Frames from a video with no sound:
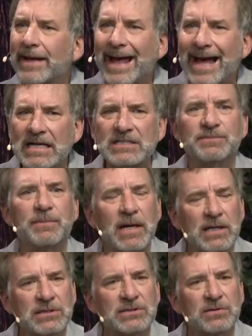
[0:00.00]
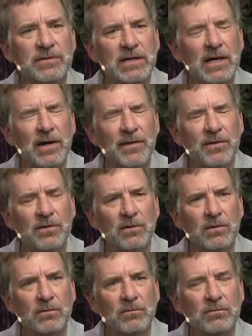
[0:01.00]
aspects or the
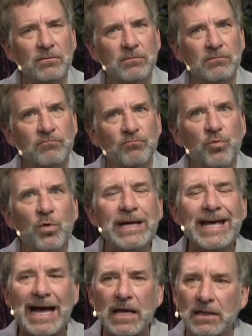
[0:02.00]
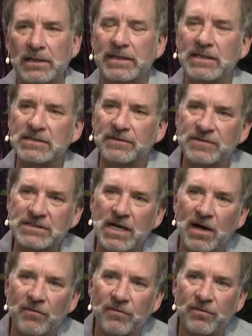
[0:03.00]
other realities of
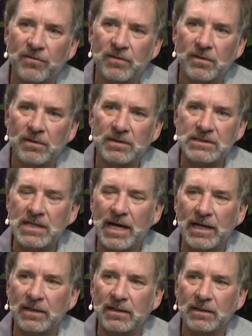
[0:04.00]
self. It's not.